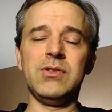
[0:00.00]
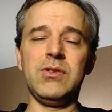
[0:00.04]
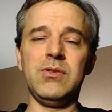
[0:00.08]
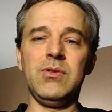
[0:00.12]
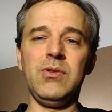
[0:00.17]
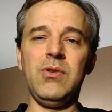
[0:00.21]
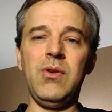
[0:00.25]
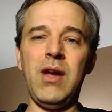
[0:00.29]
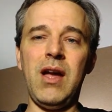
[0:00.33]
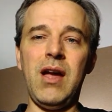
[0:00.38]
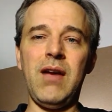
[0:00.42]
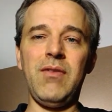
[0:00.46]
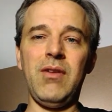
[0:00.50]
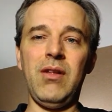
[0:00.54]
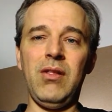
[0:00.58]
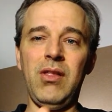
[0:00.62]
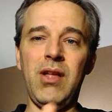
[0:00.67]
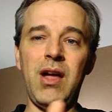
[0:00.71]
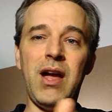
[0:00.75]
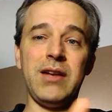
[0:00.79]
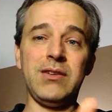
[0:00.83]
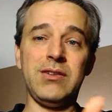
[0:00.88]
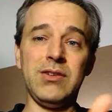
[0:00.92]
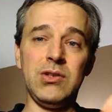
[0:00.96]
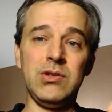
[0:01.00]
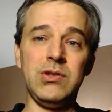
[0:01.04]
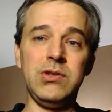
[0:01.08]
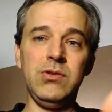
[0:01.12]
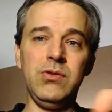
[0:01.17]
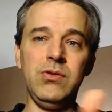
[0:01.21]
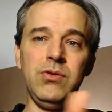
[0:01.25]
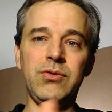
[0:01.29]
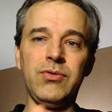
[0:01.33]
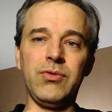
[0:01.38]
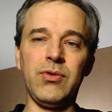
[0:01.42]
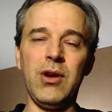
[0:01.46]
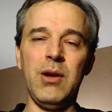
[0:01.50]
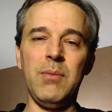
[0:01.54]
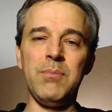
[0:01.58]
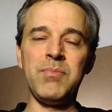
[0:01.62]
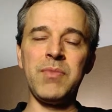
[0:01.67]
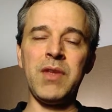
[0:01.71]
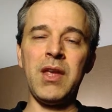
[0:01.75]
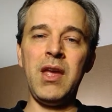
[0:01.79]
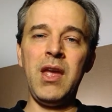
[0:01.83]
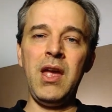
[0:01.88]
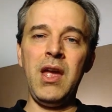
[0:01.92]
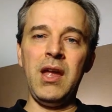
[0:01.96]
So you have a lot to choose
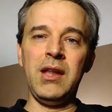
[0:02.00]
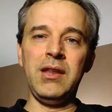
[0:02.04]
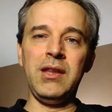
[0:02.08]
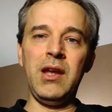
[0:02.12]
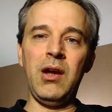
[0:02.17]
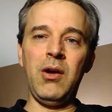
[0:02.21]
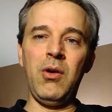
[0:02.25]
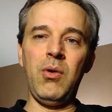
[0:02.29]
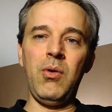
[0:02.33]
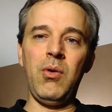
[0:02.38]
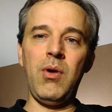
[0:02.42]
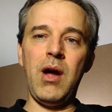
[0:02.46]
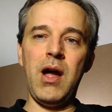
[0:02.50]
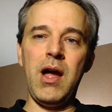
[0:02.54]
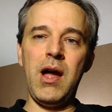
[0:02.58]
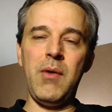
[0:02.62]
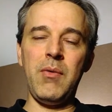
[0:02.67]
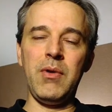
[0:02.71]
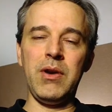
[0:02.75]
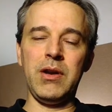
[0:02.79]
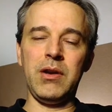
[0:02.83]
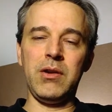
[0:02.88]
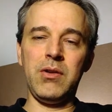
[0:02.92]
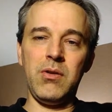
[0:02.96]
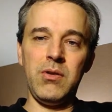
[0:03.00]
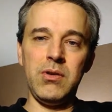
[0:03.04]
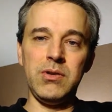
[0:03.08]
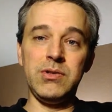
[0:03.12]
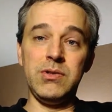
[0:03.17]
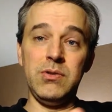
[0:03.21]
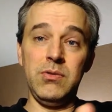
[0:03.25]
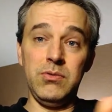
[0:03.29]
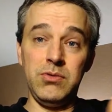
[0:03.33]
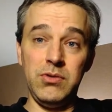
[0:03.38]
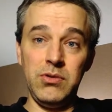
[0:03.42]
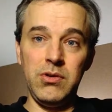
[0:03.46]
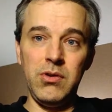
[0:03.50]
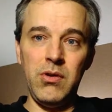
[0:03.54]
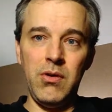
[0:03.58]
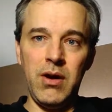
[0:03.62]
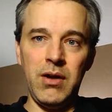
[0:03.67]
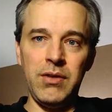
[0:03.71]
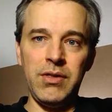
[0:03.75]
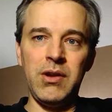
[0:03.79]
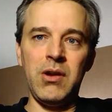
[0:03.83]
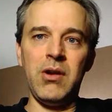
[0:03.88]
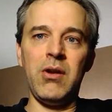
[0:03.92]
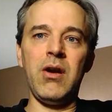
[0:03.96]
from. Now, I would encourage you to
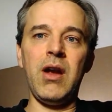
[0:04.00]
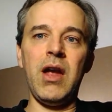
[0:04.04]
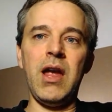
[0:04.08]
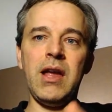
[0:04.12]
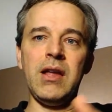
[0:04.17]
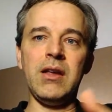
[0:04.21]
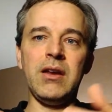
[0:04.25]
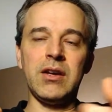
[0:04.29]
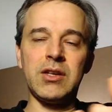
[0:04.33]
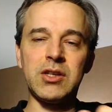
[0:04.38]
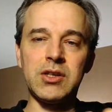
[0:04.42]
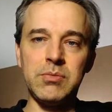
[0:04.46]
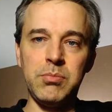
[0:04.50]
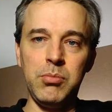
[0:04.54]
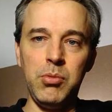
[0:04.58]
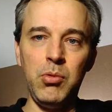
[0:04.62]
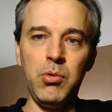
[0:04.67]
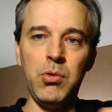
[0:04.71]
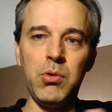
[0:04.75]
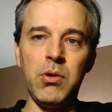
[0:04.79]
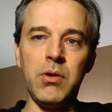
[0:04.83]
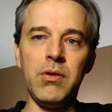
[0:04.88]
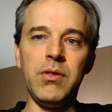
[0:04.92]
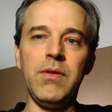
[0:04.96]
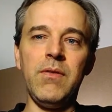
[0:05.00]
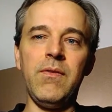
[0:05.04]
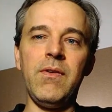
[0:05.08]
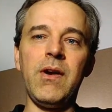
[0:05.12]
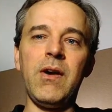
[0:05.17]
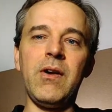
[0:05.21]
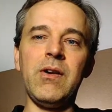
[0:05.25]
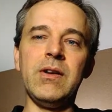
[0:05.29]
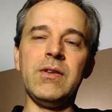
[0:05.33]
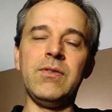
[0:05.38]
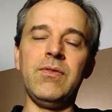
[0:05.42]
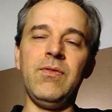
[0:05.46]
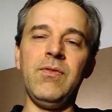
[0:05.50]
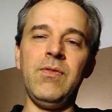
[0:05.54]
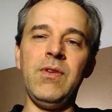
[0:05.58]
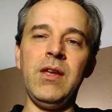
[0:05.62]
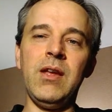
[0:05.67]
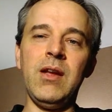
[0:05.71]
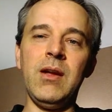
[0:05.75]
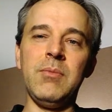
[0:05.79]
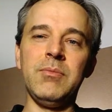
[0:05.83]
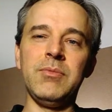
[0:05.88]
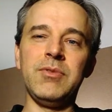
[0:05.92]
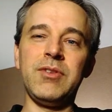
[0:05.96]
go out there and explore the various
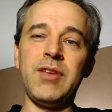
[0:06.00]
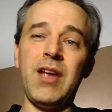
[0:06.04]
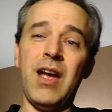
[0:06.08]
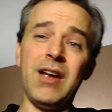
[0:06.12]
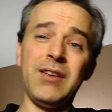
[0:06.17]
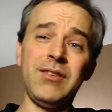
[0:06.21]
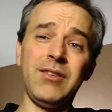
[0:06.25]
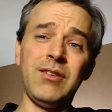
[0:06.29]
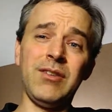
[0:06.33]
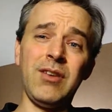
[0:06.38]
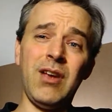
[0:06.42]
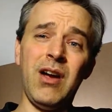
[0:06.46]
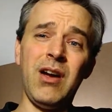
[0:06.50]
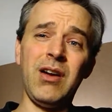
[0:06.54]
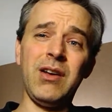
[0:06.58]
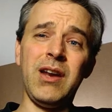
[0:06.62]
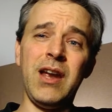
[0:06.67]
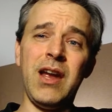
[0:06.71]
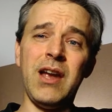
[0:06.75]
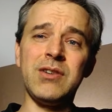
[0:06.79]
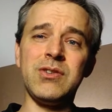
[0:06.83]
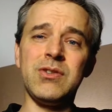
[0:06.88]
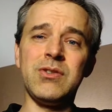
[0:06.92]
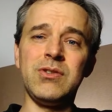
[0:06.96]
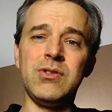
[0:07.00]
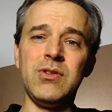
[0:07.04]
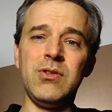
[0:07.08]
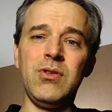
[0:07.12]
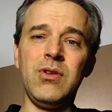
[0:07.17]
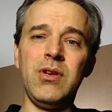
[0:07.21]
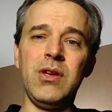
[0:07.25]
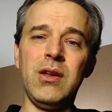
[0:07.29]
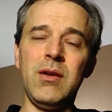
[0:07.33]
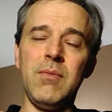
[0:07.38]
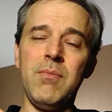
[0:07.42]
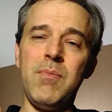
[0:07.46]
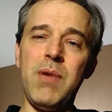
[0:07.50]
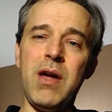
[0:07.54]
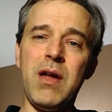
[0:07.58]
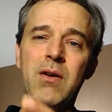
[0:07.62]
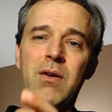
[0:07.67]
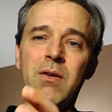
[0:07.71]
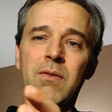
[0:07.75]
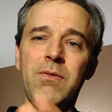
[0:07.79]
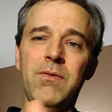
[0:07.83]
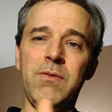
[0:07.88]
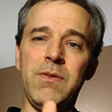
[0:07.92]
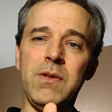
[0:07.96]
VM sizes on Azure so you can get a
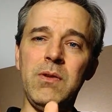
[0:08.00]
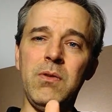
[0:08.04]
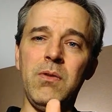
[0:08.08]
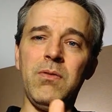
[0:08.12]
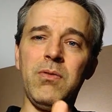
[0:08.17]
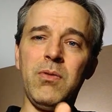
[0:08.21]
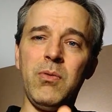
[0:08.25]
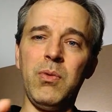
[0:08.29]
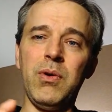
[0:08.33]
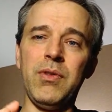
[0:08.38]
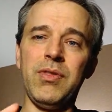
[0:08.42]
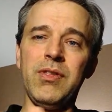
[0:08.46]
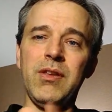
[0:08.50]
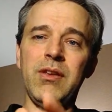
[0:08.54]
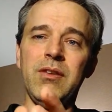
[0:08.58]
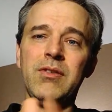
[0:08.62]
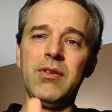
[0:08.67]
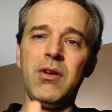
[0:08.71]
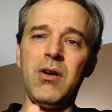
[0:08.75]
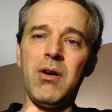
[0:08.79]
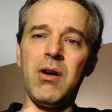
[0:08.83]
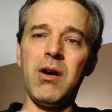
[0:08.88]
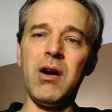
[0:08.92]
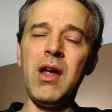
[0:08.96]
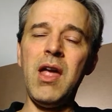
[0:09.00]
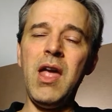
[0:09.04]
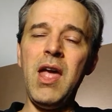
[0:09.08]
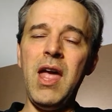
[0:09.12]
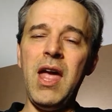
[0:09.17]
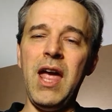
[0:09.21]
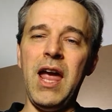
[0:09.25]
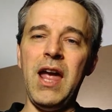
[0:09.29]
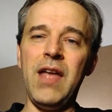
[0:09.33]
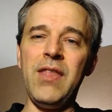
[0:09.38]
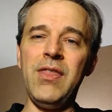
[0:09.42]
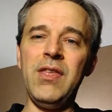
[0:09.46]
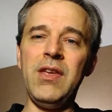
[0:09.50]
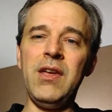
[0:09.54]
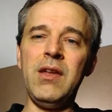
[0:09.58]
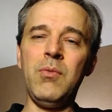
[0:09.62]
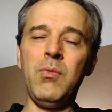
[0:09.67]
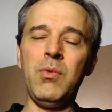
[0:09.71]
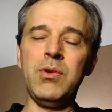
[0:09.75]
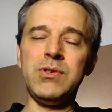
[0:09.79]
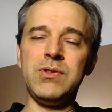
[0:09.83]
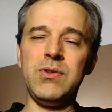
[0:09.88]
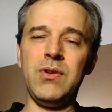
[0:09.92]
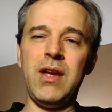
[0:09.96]
better feel for what these are. And
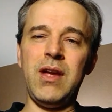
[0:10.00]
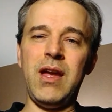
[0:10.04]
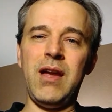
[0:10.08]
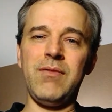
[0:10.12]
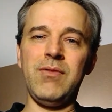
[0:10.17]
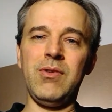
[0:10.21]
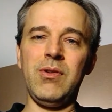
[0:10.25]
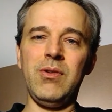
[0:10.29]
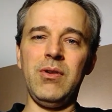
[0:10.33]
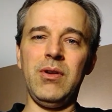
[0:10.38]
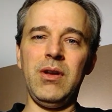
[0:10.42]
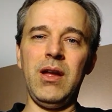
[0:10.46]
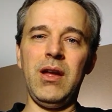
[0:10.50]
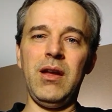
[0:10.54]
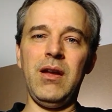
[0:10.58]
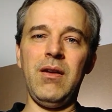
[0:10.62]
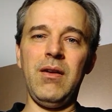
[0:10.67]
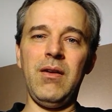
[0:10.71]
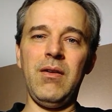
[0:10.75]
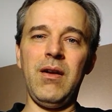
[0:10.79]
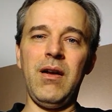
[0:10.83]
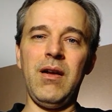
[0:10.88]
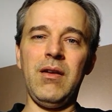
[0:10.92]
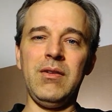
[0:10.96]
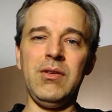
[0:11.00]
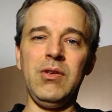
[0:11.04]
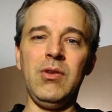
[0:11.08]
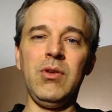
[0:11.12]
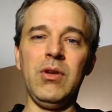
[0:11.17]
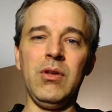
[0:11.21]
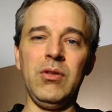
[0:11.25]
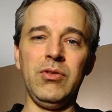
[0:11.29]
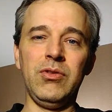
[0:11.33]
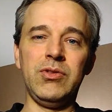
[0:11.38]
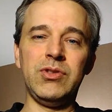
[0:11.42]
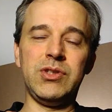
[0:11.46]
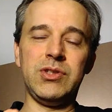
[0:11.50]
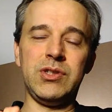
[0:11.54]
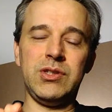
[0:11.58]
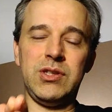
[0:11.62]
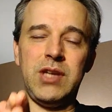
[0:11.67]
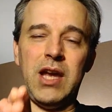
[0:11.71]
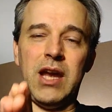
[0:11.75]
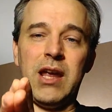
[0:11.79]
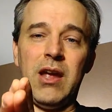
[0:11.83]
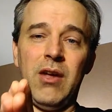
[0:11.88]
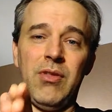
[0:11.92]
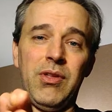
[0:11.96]
then once you have you can
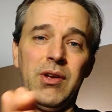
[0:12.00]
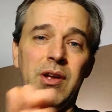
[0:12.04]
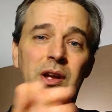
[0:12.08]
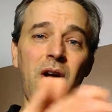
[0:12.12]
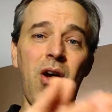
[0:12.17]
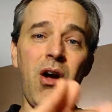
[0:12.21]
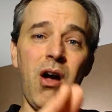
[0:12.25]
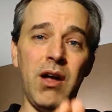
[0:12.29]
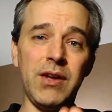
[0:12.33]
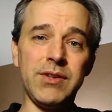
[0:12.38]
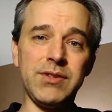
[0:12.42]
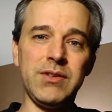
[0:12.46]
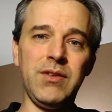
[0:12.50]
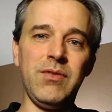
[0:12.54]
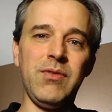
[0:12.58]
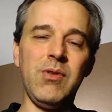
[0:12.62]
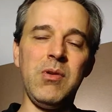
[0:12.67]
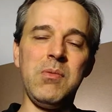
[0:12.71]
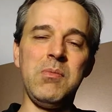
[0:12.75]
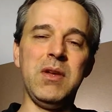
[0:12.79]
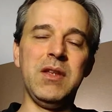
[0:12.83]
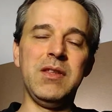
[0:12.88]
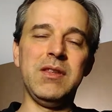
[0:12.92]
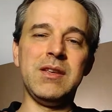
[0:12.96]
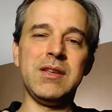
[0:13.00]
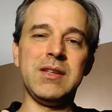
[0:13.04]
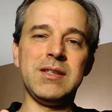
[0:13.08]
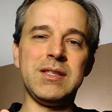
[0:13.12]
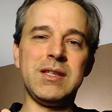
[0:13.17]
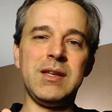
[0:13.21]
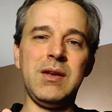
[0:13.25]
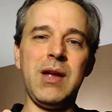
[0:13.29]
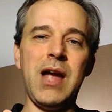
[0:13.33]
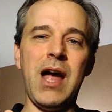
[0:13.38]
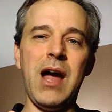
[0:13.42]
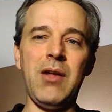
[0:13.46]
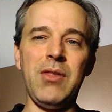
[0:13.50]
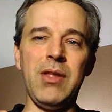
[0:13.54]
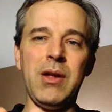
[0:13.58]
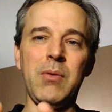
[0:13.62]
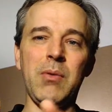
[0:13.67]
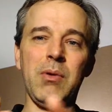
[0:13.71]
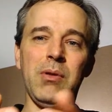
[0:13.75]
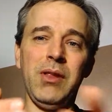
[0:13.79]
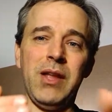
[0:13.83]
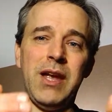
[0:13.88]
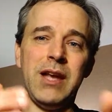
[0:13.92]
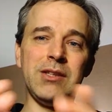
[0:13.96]
check out the cost of them and then see how they
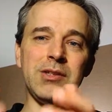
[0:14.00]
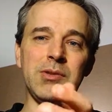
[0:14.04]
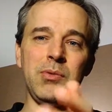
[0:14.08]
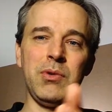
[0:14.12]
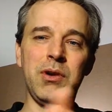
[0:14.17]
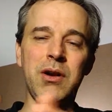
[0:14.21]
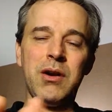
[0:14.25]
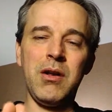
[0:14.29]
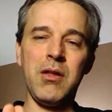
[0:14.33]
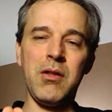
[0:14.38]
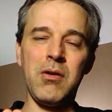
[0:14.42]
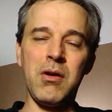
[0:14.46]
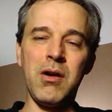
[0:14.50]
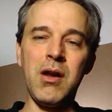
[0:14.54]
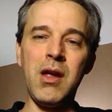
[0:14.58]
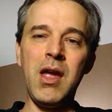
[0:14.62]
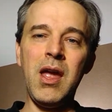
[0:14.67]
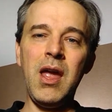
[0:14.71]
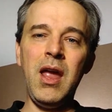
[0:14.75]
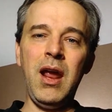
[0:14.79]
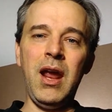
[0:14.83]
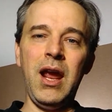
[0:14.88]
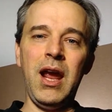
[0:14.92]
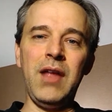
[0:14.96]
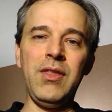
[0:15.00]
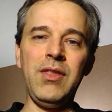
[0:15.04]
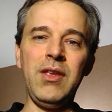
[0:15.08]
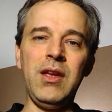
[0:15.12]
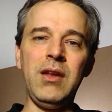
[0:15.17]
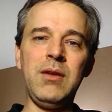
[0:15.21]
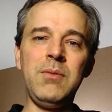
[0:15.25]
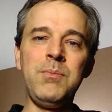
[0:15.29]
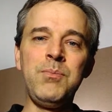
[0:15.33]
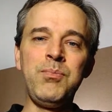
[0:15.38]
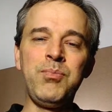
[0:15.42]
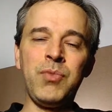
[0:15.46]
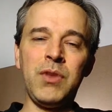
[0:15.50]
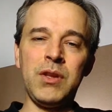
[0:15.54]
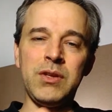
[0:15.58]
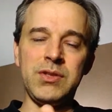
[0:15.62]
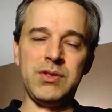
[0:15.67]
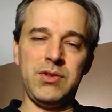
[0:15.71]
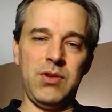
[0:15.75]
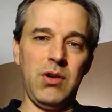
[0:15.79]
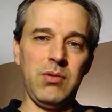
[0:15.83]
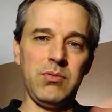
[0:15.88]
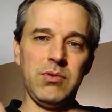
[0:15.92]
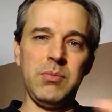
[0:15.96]
relate to one another. And then
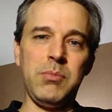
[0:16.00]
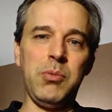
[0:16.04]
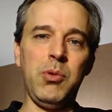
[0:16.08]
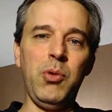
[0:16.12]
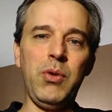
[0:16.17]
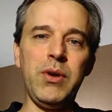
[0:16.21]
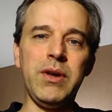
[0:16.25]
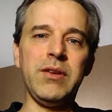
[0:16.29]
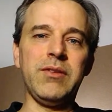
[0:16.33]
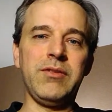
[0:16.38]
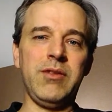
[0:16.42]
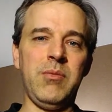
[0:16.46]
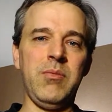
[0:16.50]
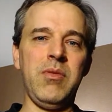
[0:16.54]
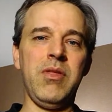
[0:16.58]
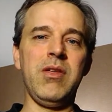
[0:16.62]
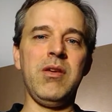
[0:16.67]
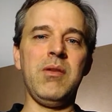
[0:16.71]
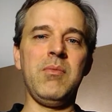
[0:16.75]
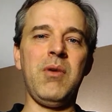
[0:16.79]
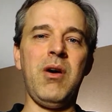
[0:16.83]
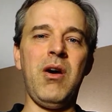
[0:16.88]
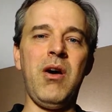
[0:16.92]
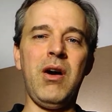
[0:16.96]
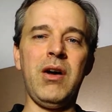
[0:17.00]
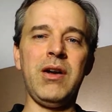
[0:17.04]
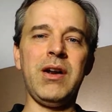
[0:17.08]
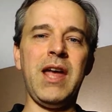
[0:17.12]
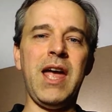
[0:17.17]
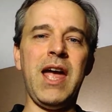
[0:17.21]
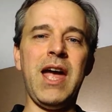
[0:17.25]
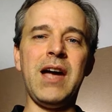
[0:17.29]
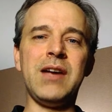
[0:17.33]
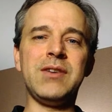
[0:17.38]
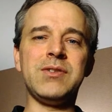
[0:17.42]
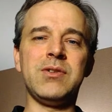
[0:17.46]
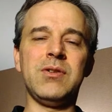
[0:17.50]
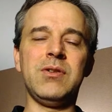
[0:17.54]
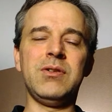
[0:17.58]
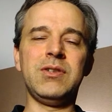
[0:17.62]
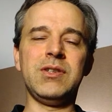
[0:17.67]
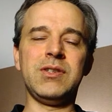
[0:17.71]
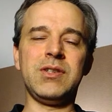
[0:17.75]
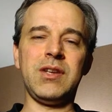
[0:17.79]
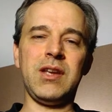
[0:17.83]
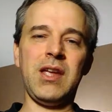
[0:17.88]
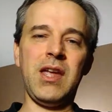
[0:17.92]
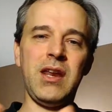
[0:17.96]
start deploying some of them on Azure
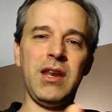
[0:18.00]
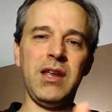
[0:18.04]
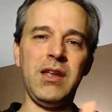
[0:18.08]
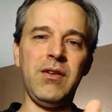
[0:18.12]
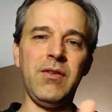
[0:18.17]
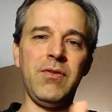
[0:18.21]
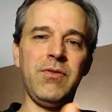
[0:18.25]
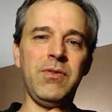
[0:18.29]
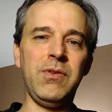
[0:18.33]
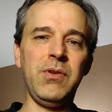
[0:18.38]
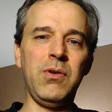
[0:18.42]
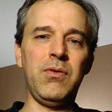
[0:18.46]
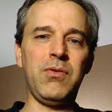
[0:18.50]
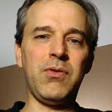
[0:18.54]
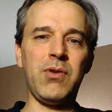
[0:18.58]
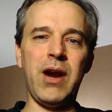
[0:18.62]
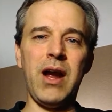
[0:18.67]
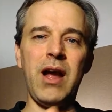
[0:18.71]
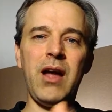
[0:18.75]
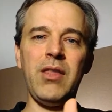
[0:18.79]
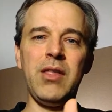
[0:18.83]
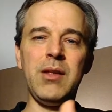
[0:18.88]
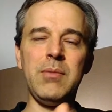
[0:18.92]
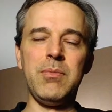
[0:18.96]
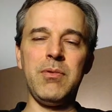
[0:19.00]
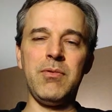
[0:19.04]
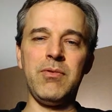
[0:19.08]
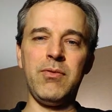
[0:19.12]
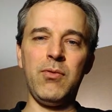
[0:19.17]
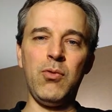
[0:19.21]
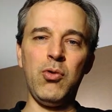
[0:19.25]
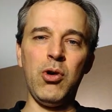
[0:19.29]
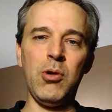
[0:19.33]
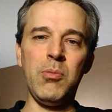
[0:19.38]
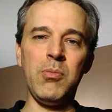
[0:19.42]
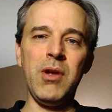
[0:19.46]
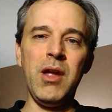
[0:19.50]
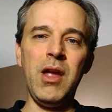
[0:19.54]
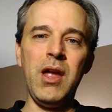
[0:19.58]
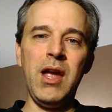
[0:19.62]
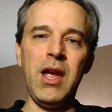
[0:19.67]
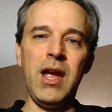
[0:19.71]
just to kind of get a feel for how they perform.